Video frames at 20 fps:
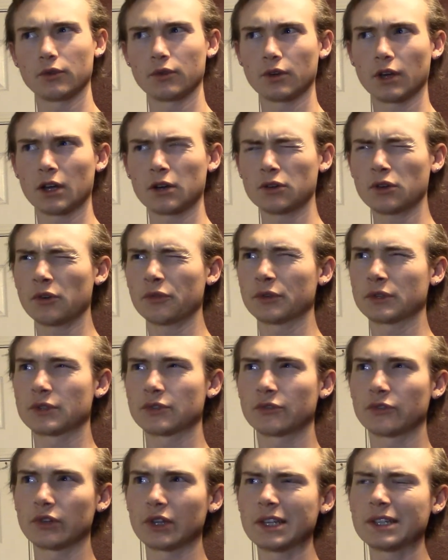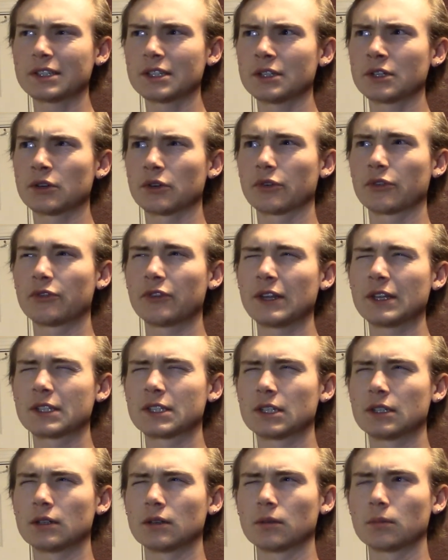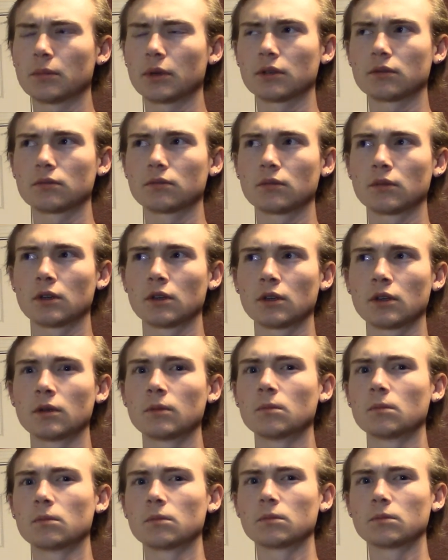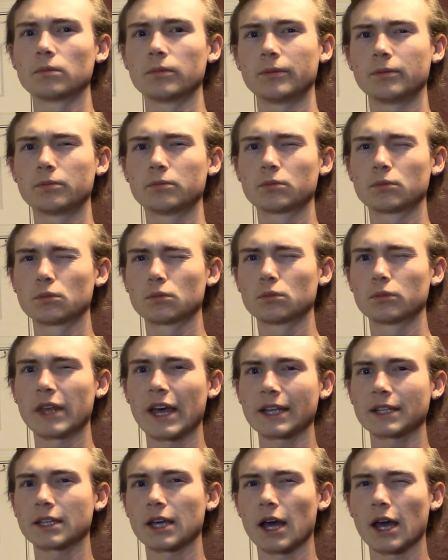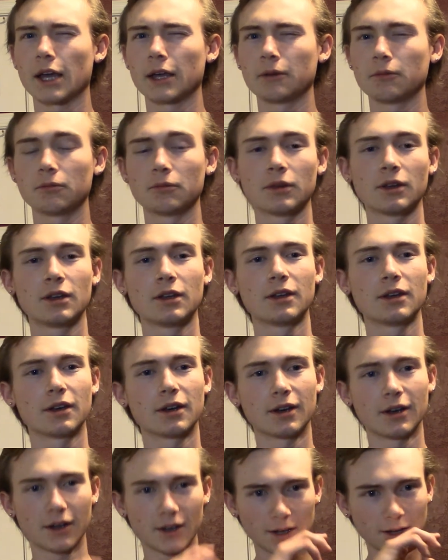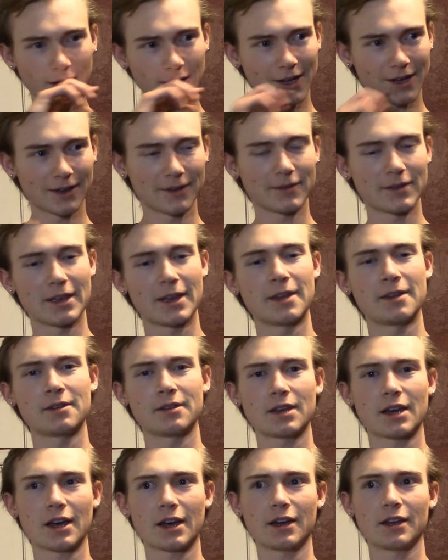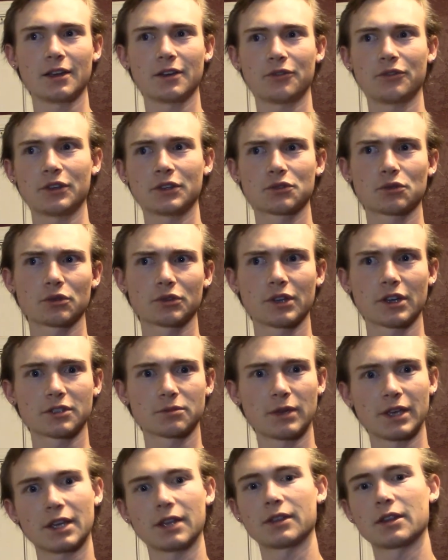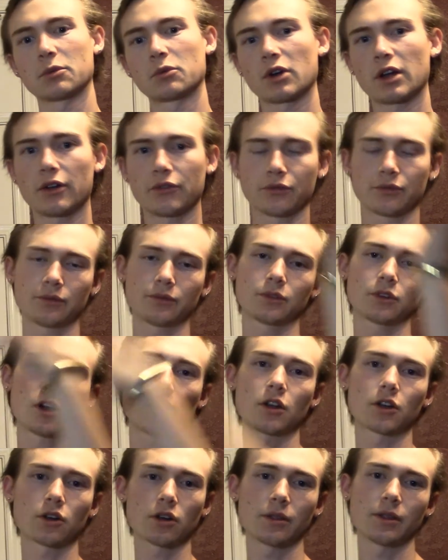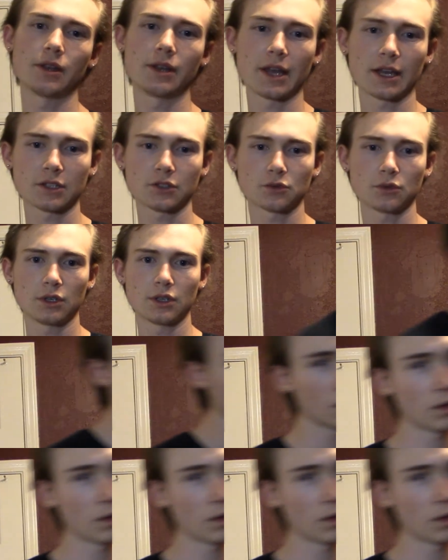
I don't know if it's Flinton or Finton, but that guy. And if Israel does make it, then we'll have Connor on the next week.